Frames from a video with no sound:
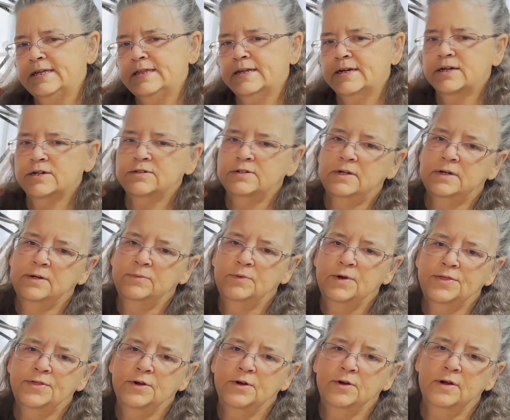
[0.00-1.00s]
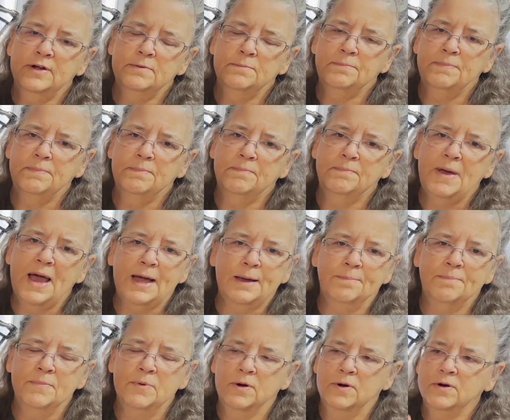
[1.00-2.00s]
there with her back
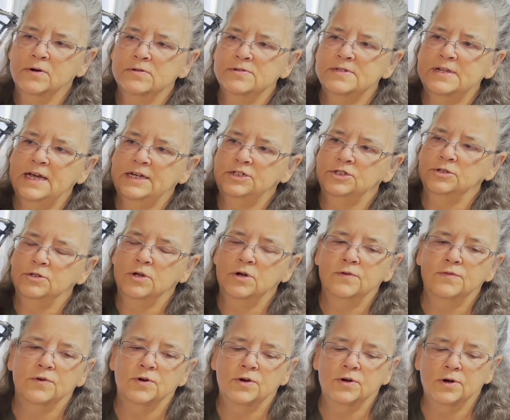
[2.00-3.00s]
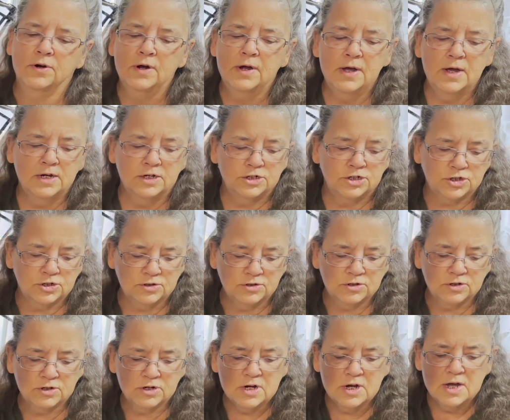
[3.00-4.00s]
or her satchel over her
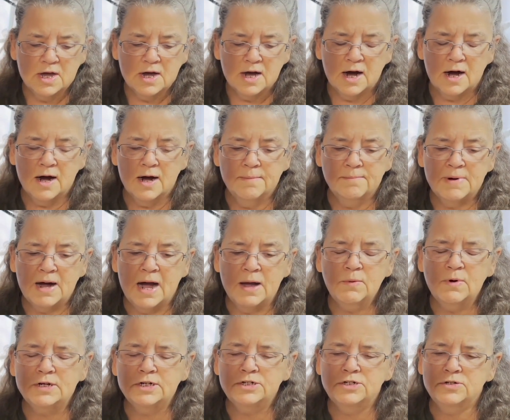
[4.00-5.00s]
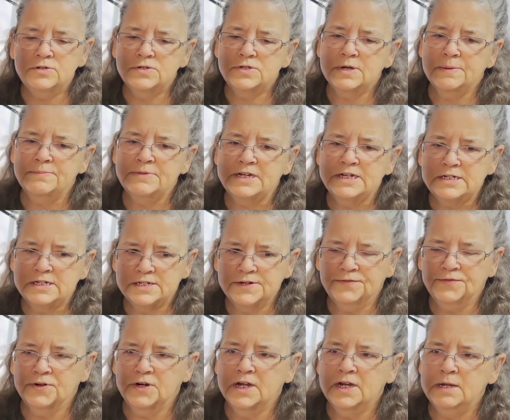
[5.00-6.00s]
shoulder. I want to do something
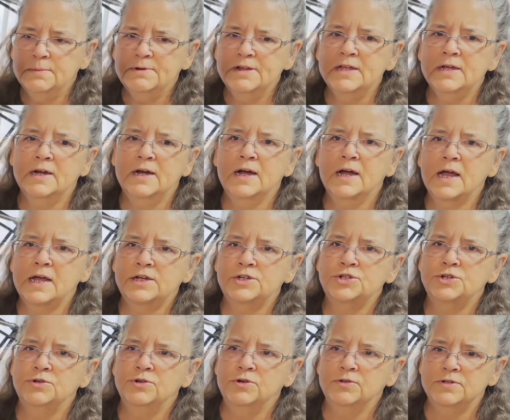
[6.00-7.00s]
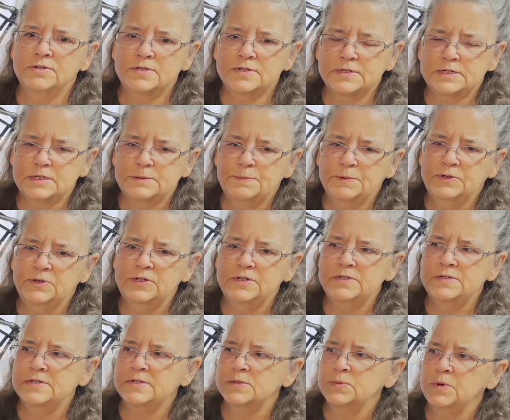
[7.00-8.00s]
different. Anybody that hikes, those
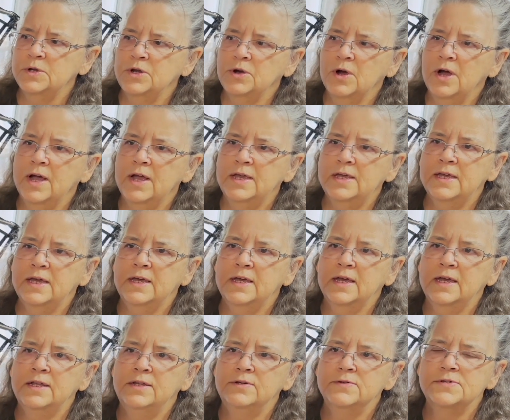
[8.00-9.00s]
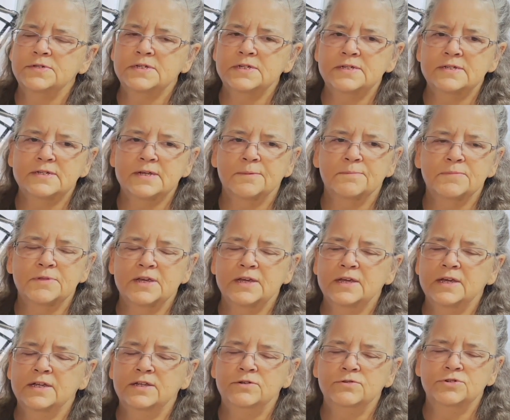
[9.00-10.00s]
experiences when you're hiking and you see
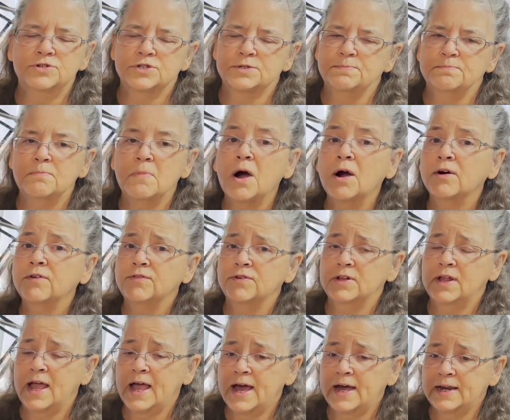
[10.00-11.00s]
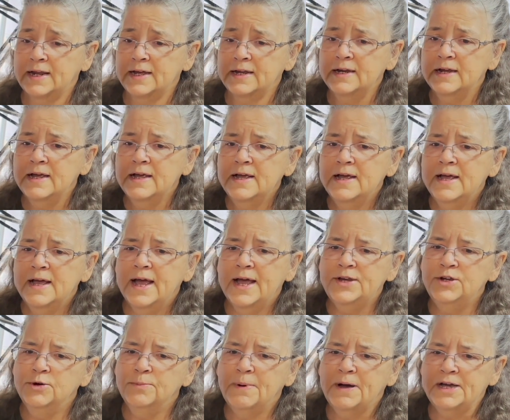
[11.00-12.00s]
something and you just marvel at it
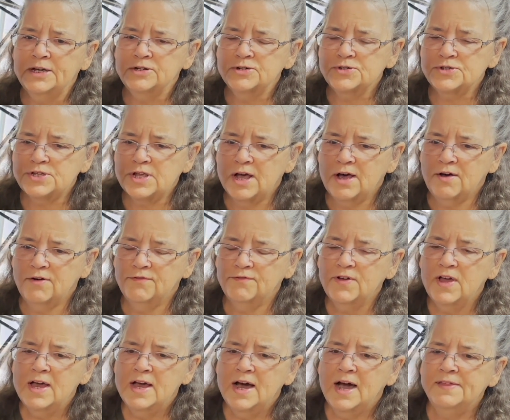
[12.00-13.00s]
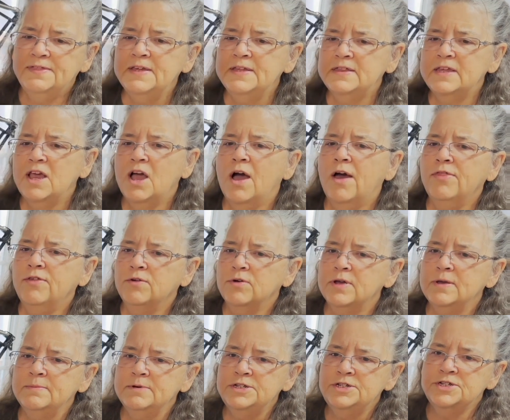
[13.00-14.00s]
and you're by yourself. I think the other
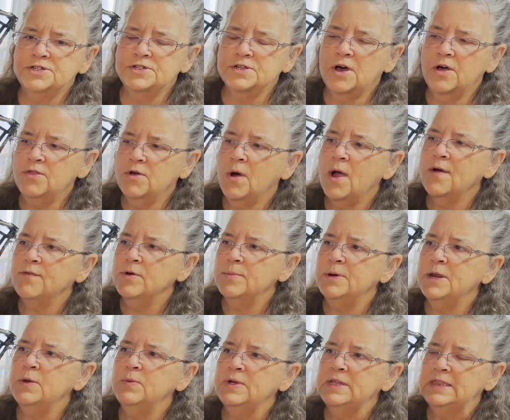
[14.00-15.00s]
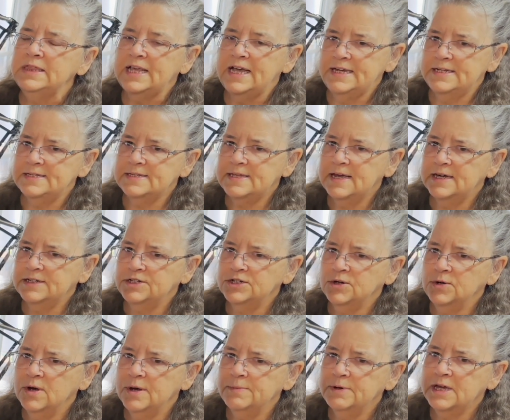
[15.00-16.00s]
images, although everybody relates that to
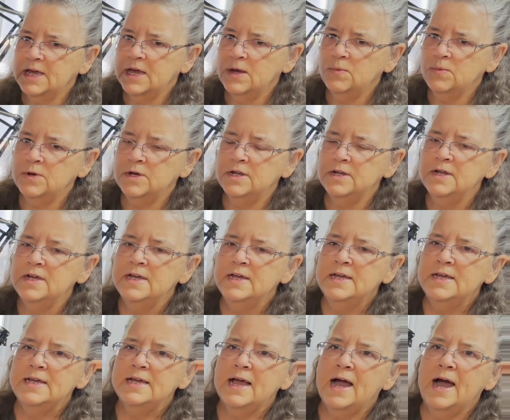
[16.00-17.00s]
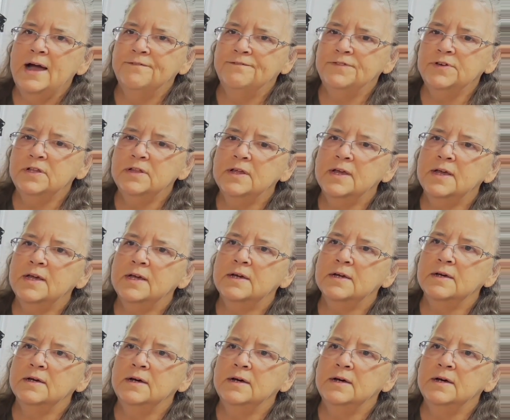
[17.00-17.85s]
Grandma Gatewood, I feel like